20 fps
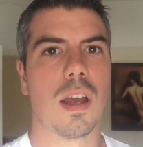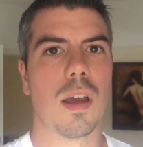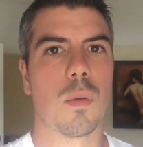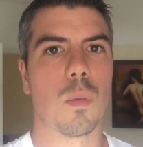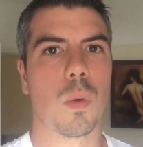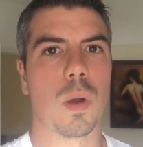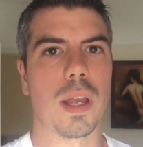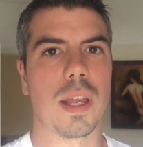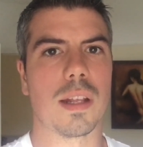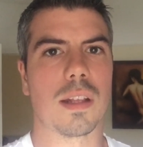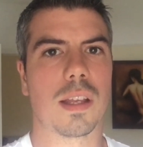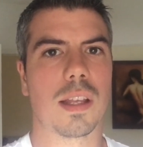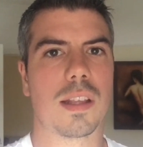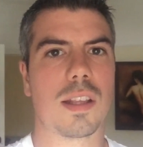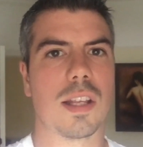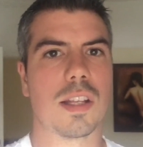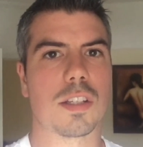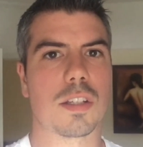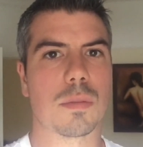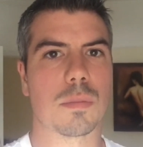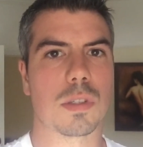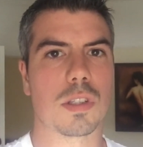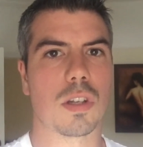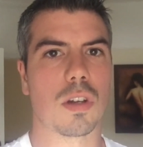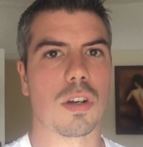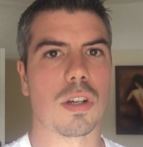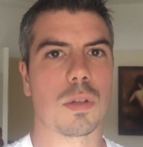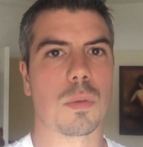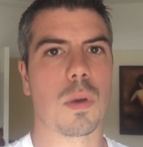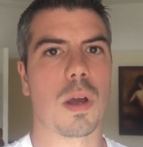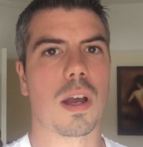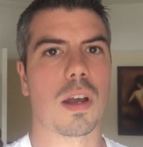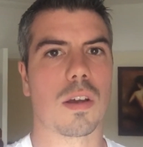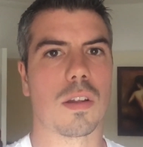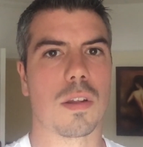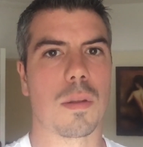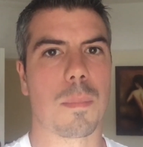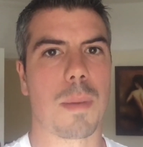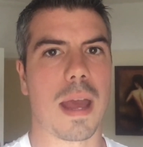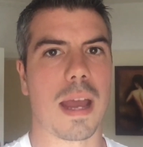We did some solid work
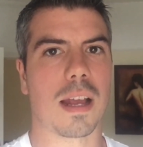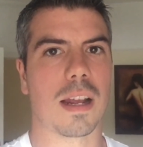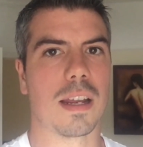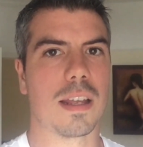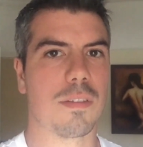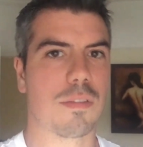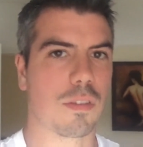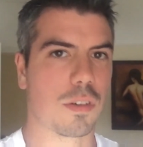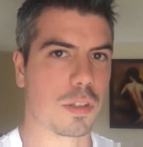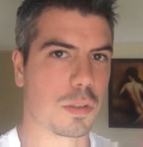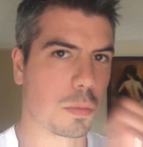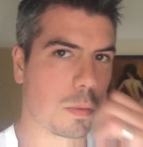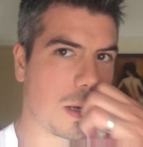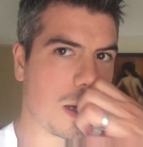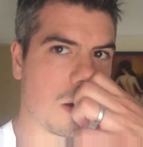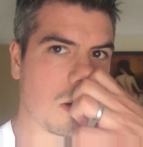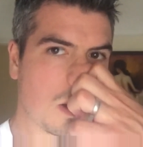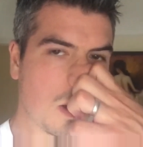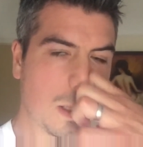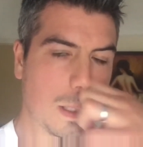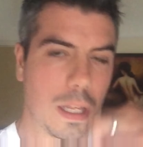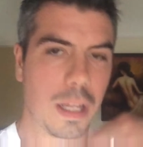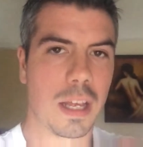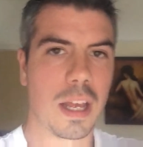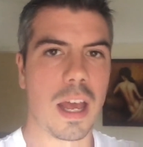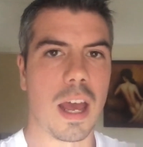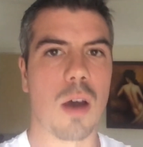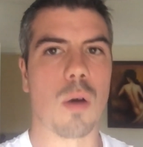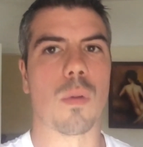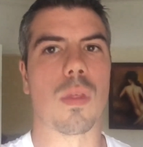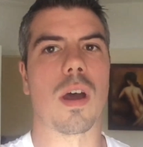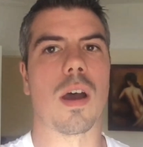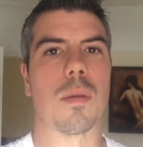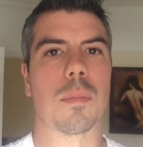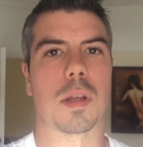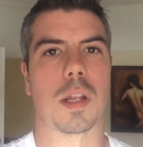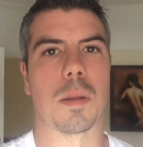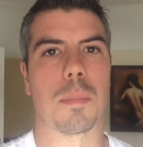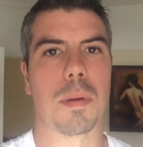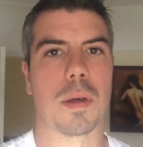on the back lever as well, although I'm
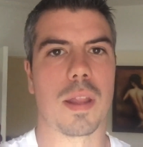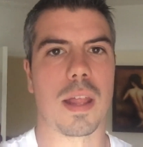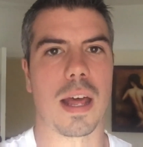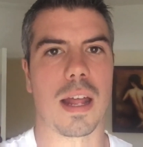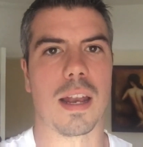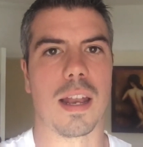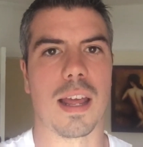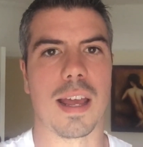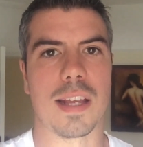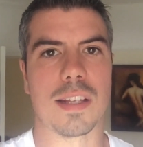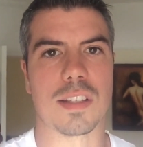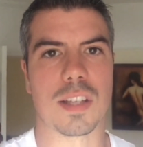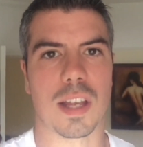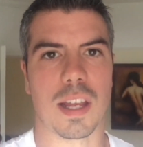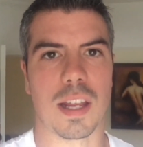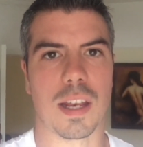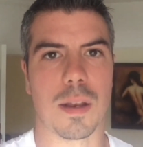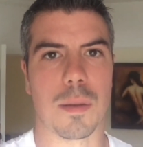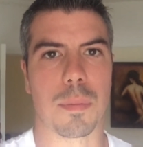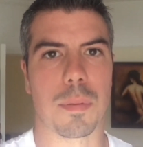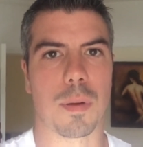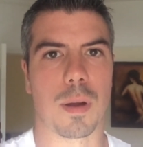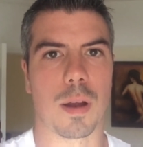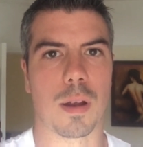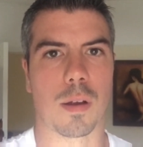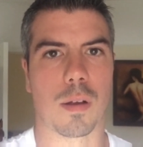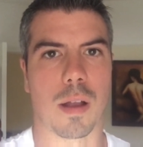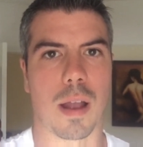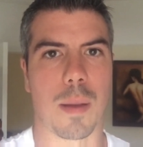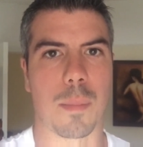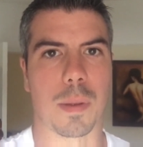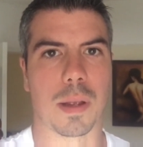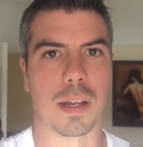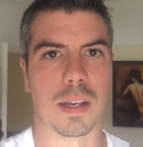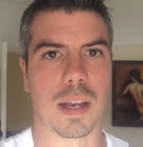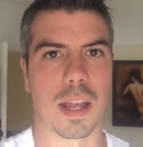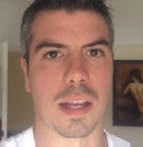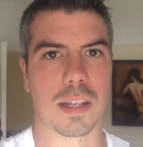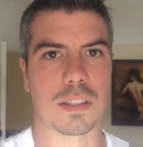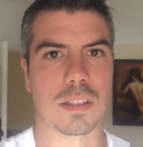going to put that later in the programming
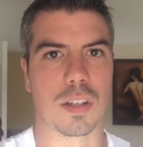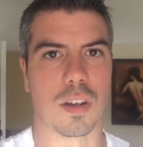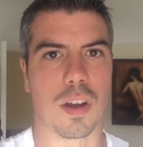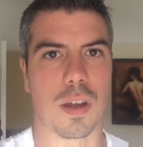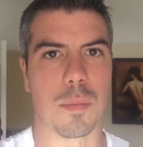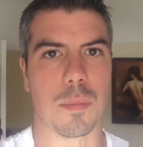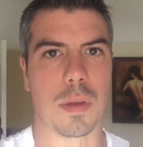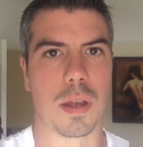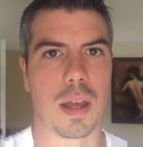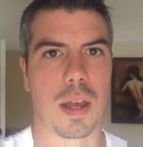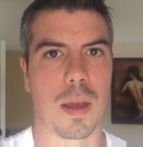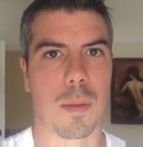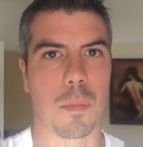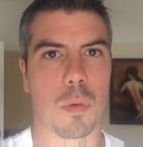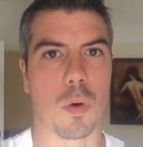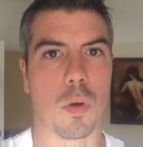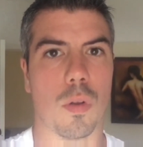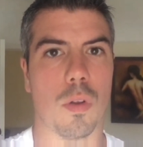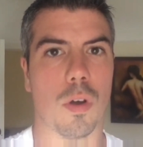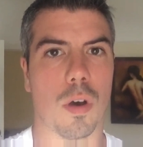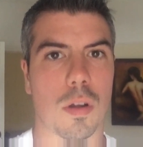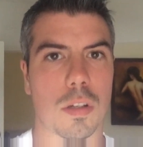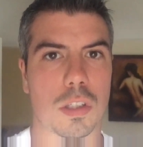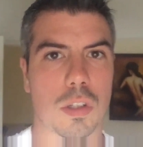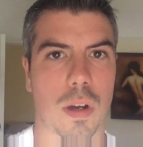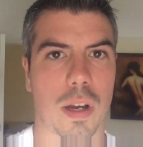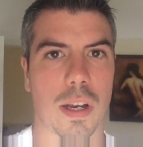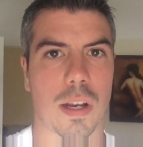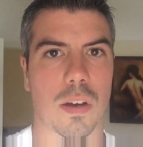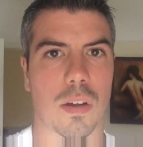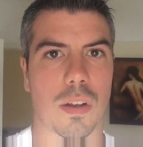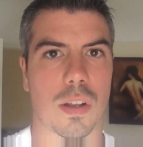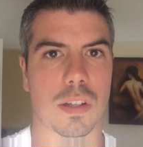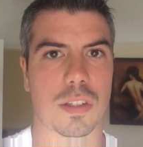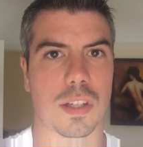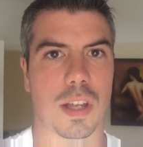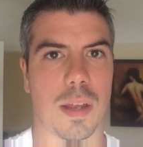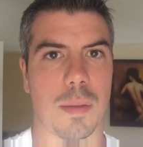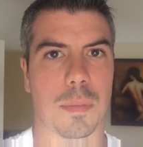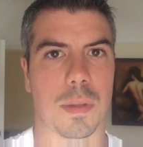next time, or not train it on the
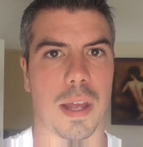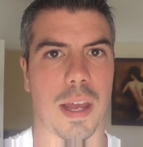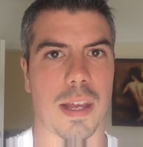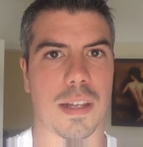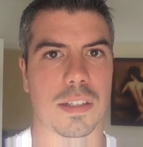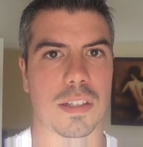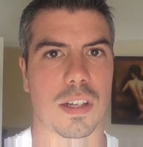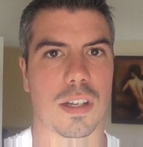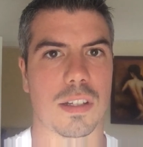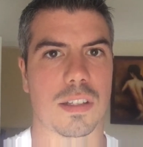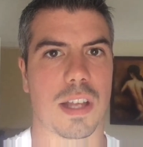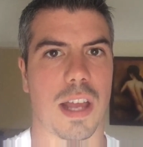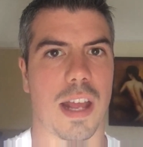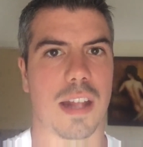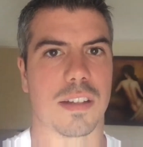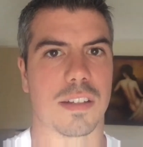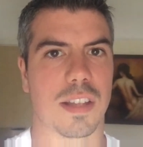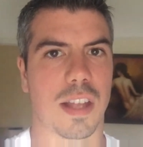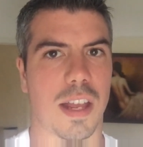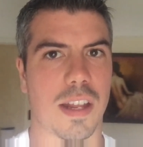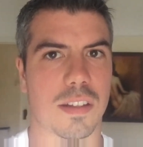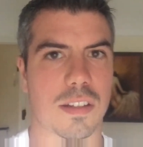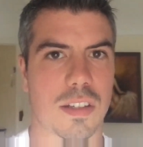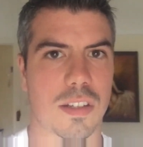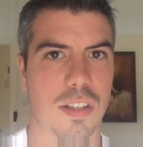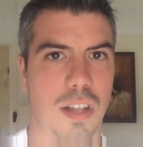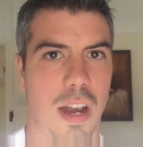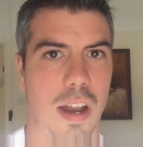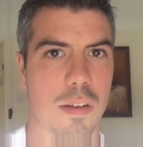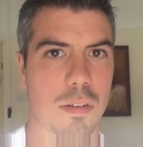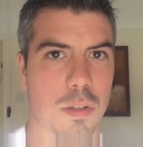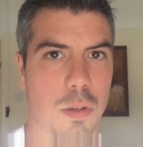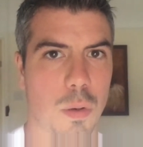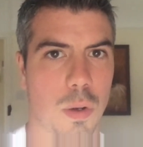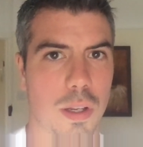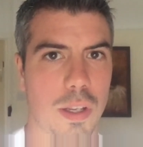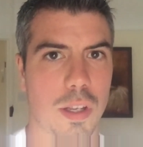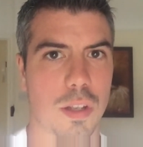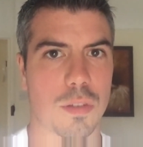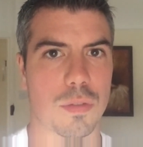same day as handstands. So that was
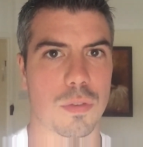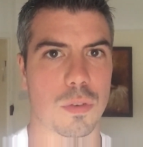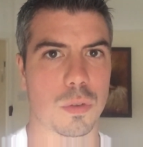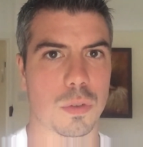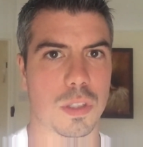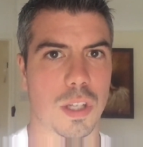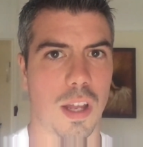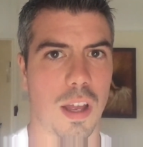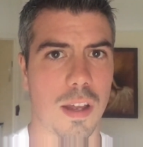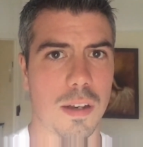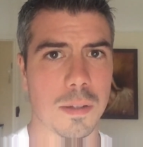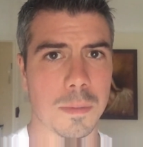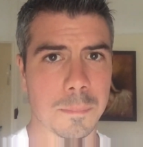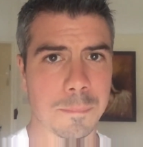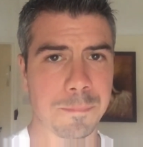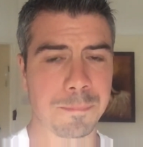quite useful to learn.